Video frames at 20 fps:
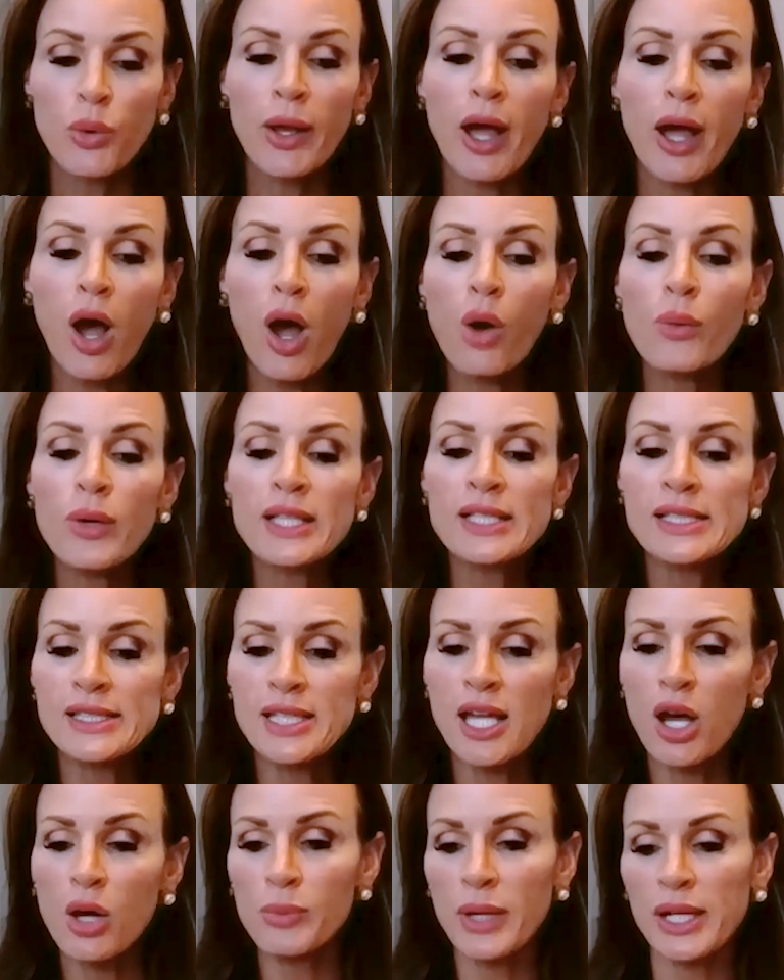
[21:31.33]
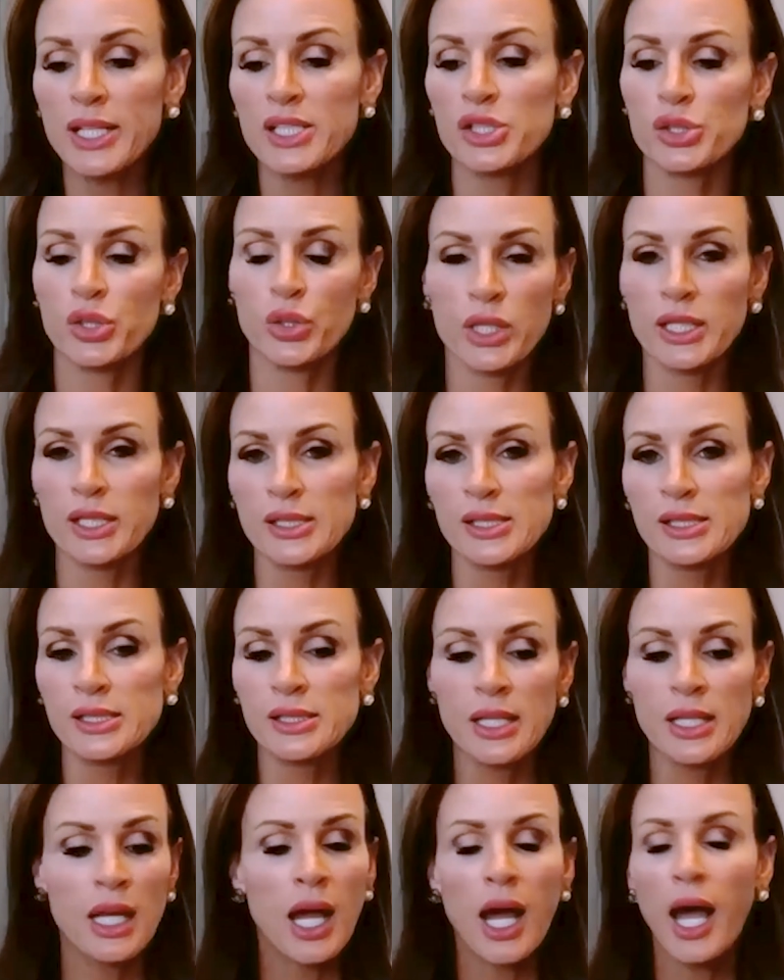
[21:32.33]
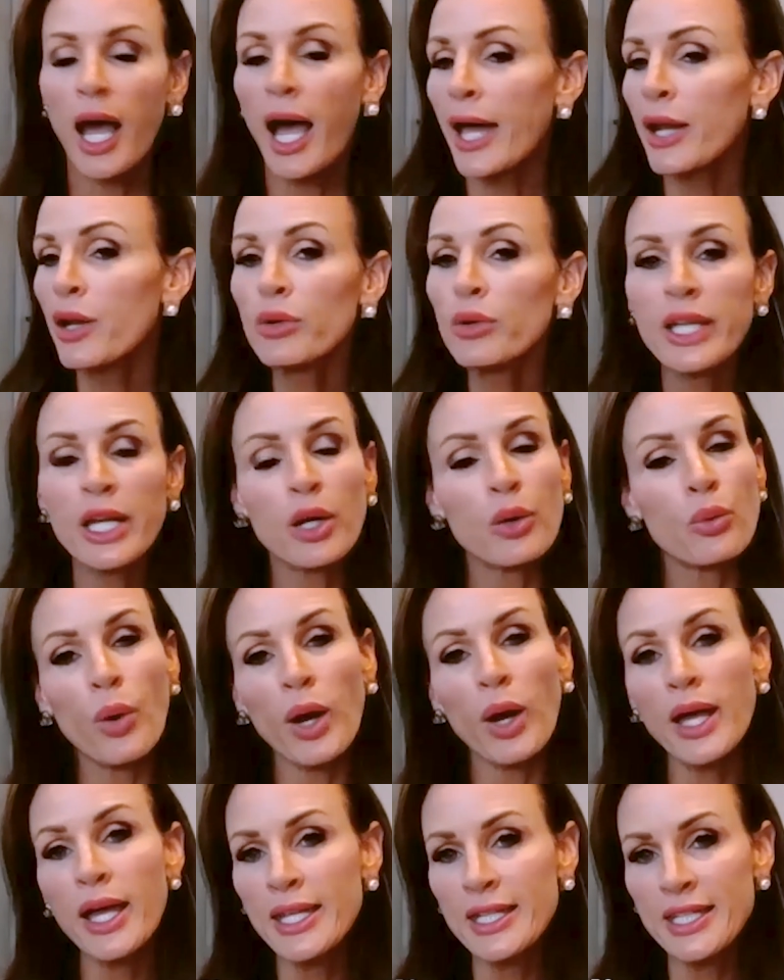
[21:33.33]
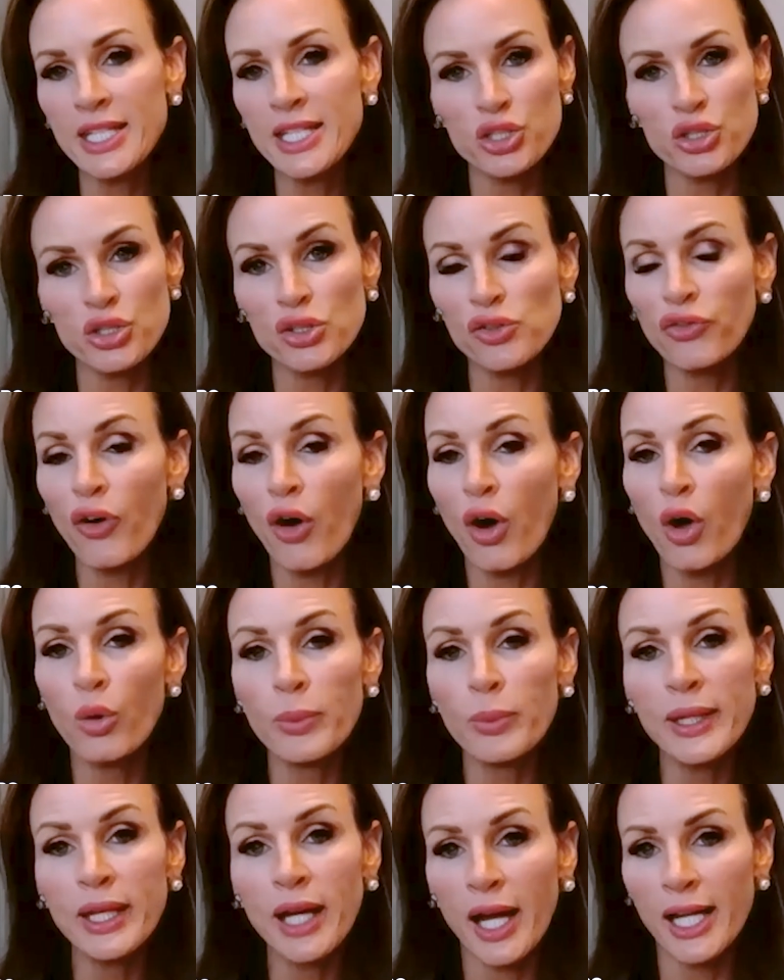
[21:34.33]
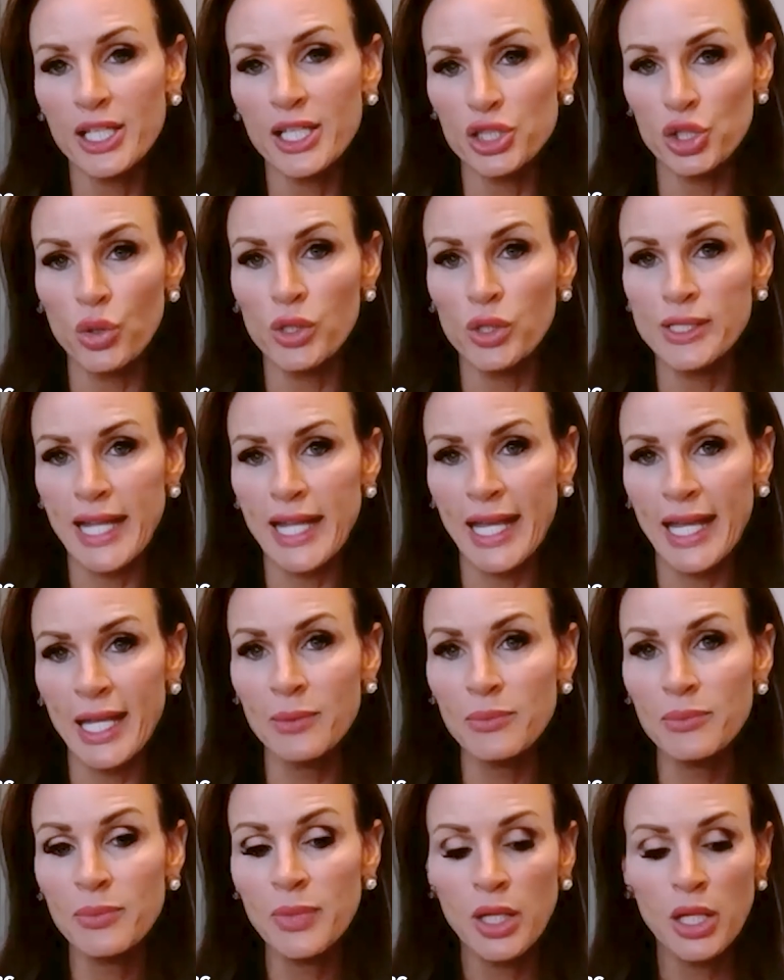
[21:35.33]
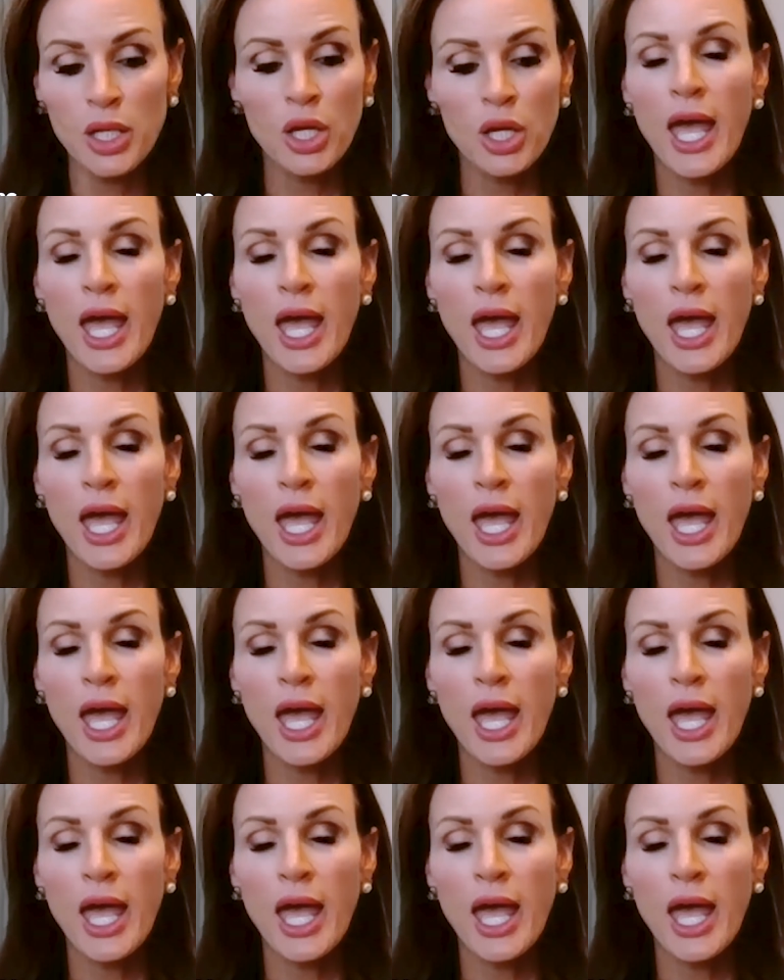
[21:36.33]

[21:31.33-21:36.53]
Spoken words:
So I always tell my students, I don't care what initials fall behind your name.